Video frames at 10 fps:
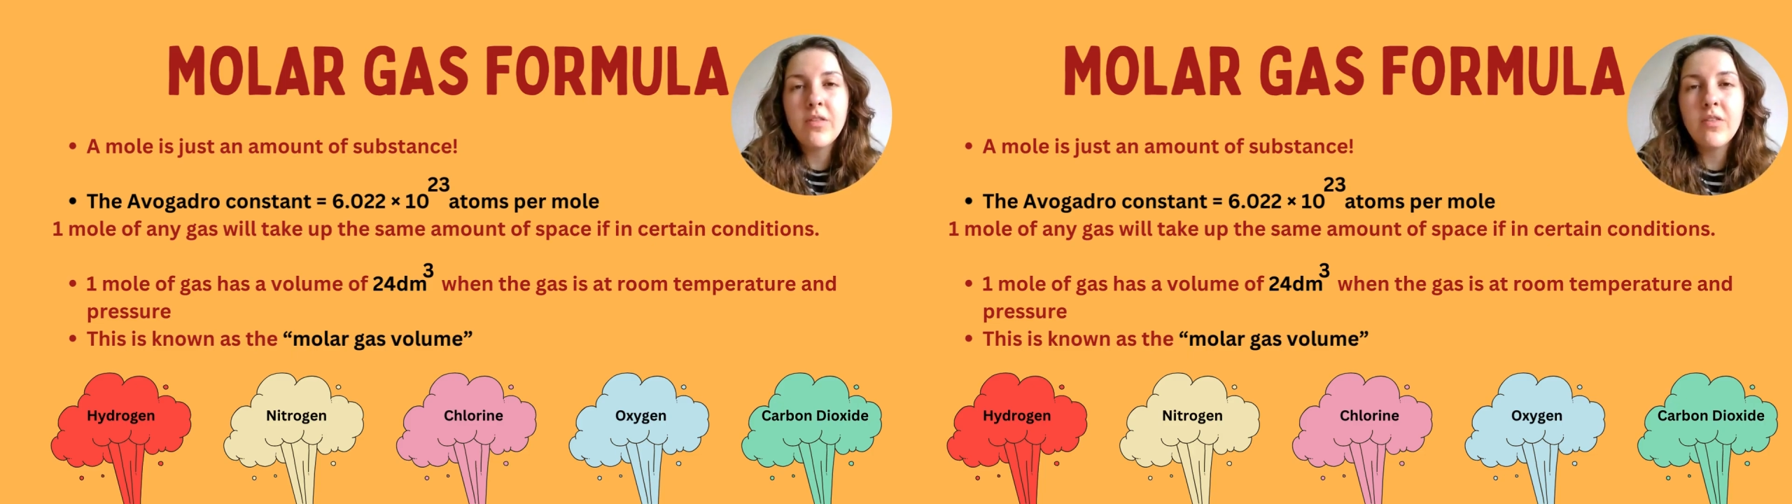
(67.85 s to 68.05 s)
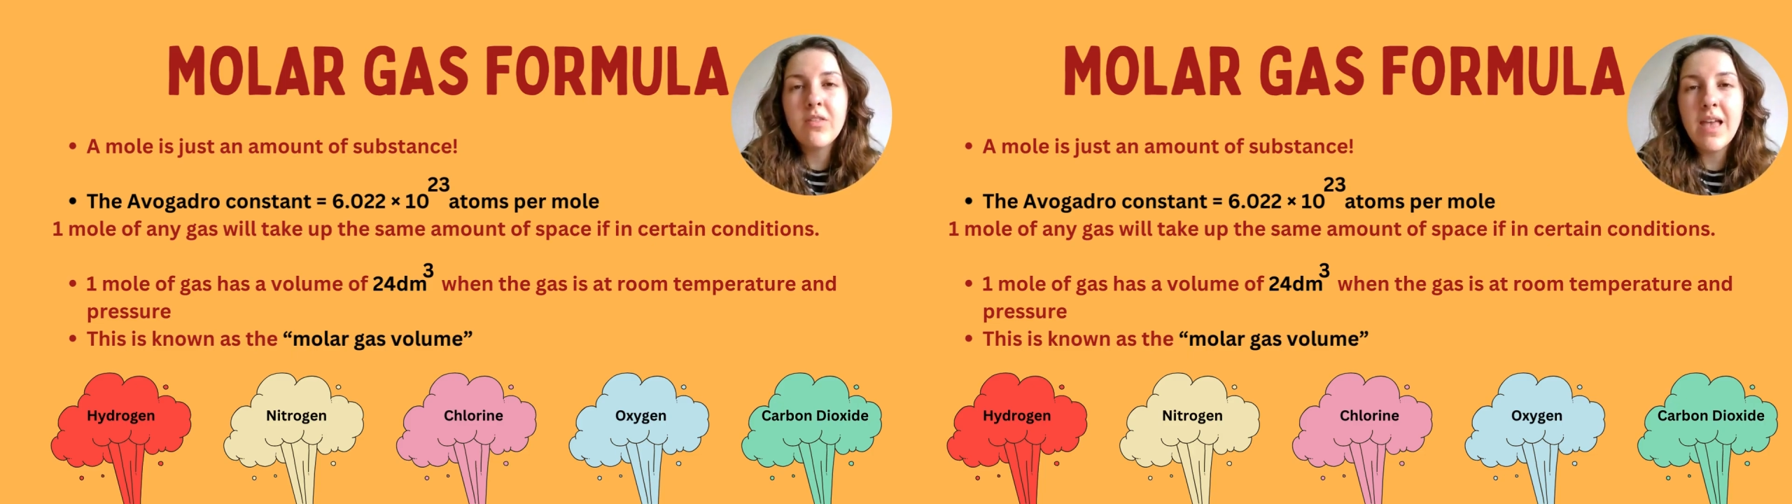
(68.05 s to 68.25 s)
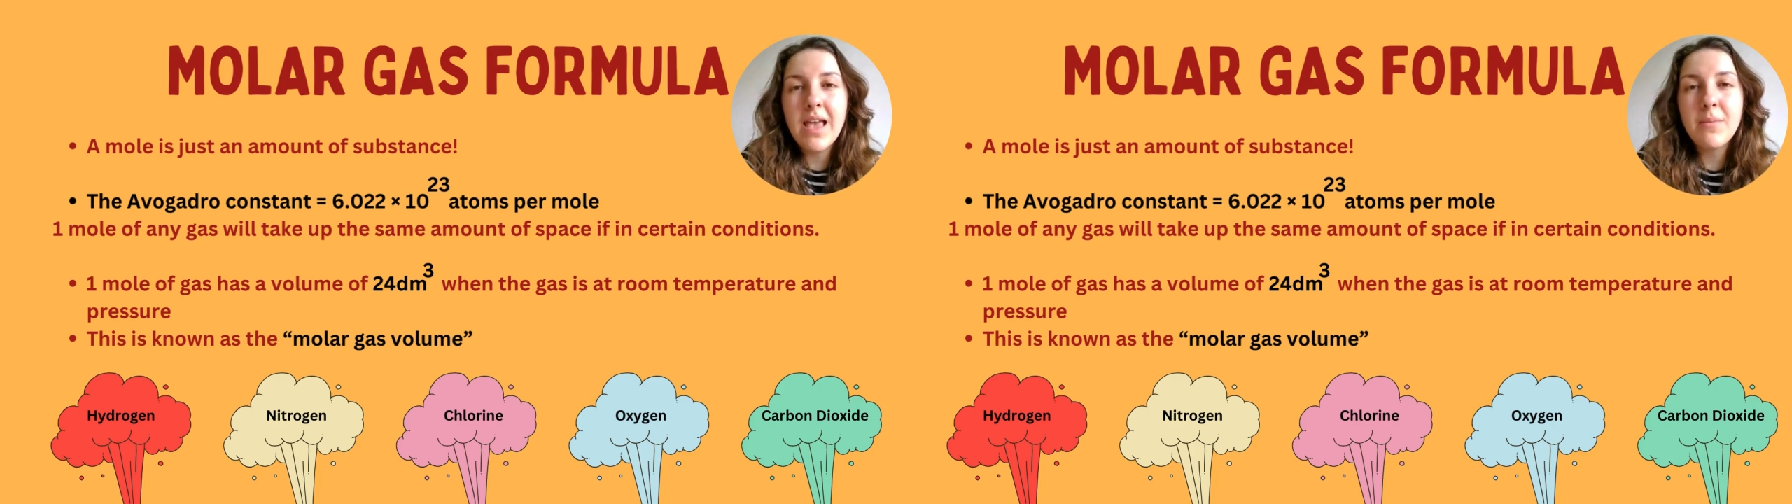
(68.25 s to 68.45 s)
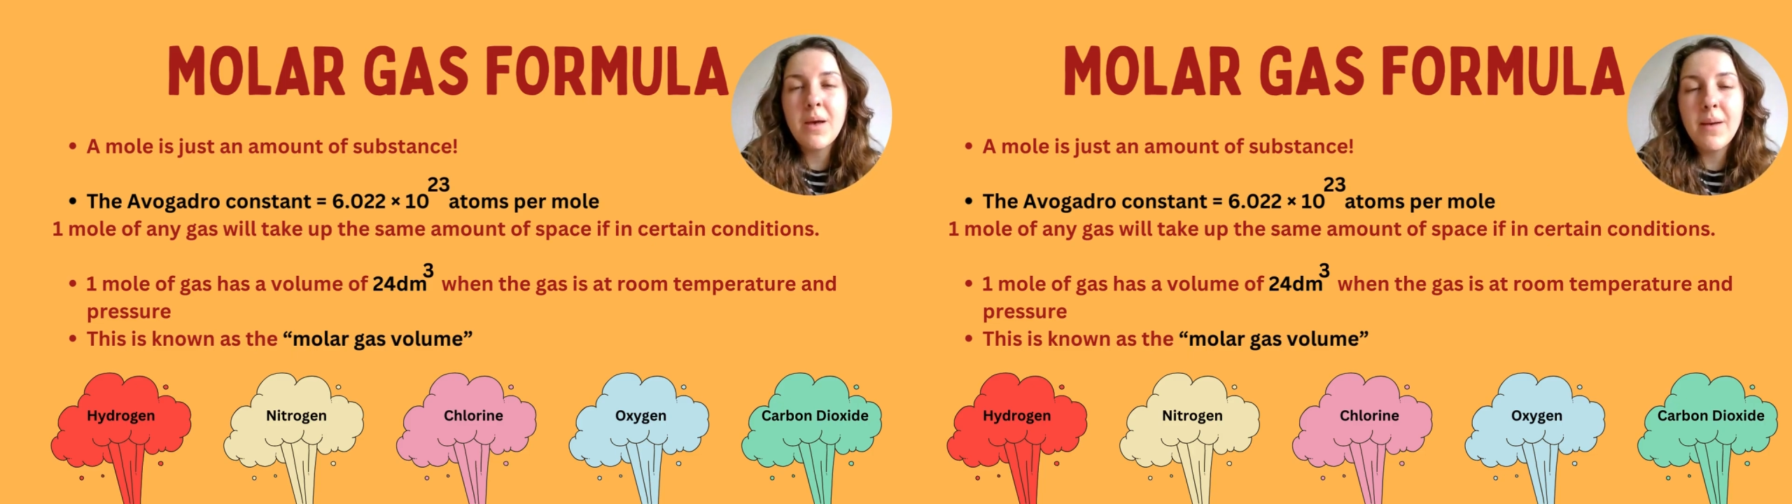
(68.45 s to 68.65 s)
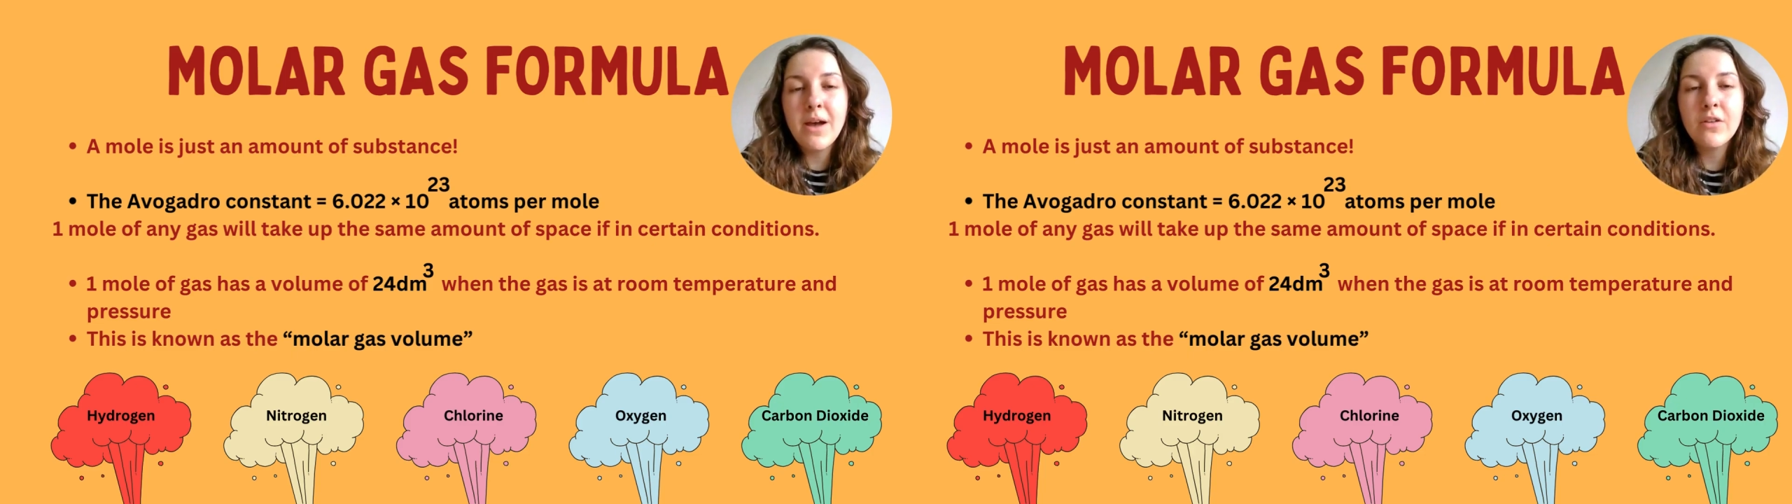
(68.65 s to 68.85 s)
the same
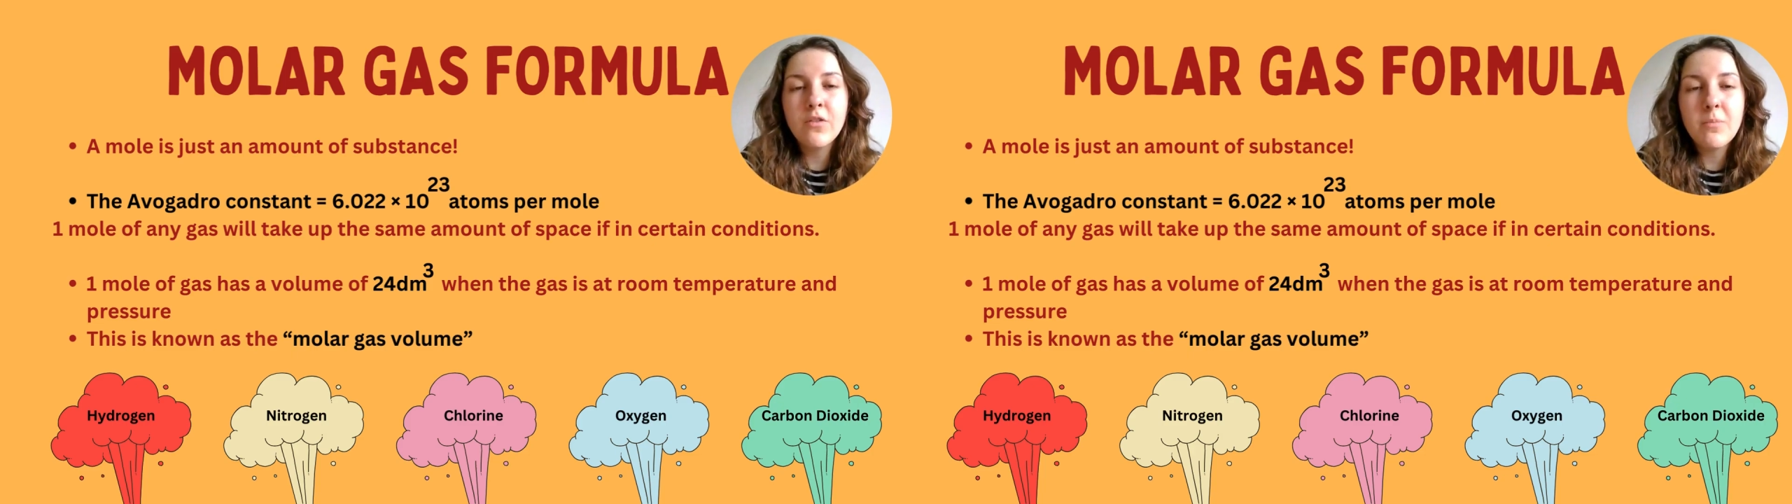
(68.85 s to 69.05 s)
amount of